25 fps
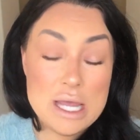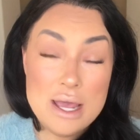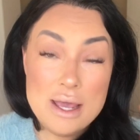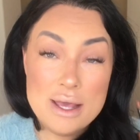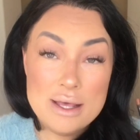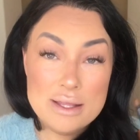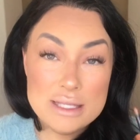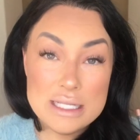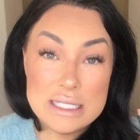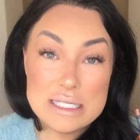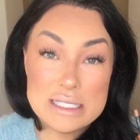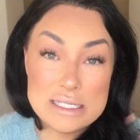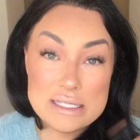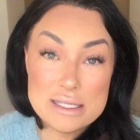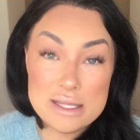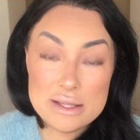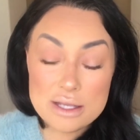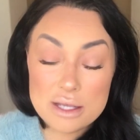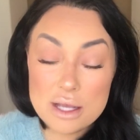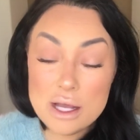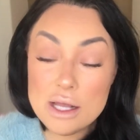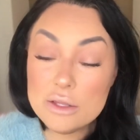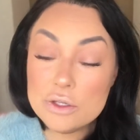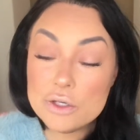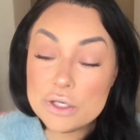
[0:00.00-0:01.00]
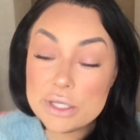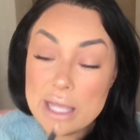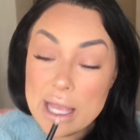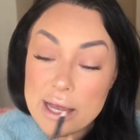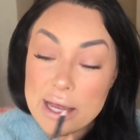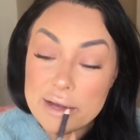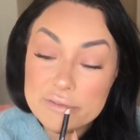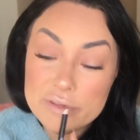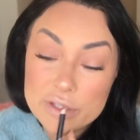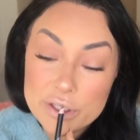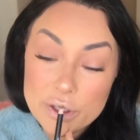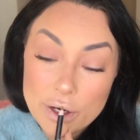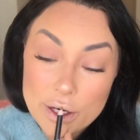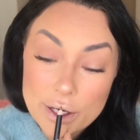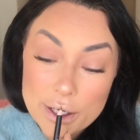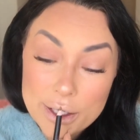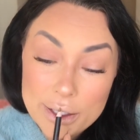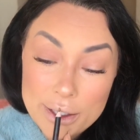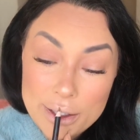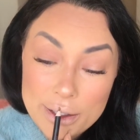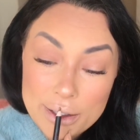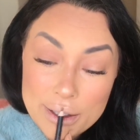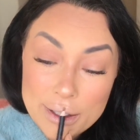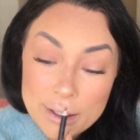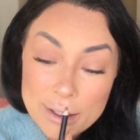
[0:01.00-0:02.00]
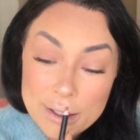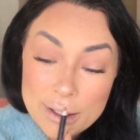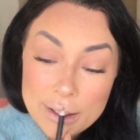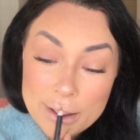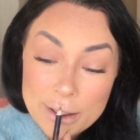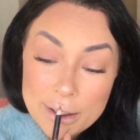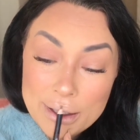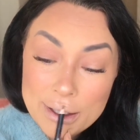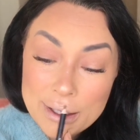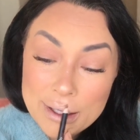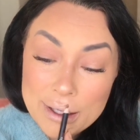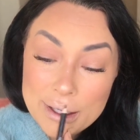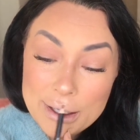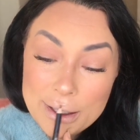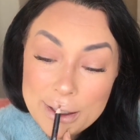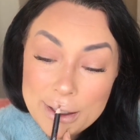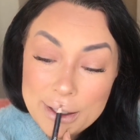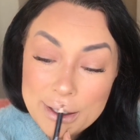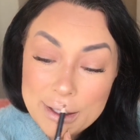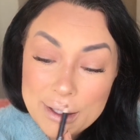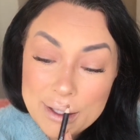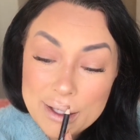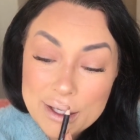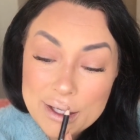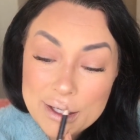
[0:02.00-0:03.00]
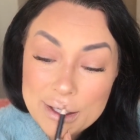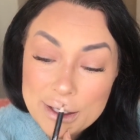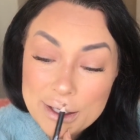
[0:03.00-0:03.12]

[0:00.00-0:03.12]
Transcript: This is in the color Caviar, and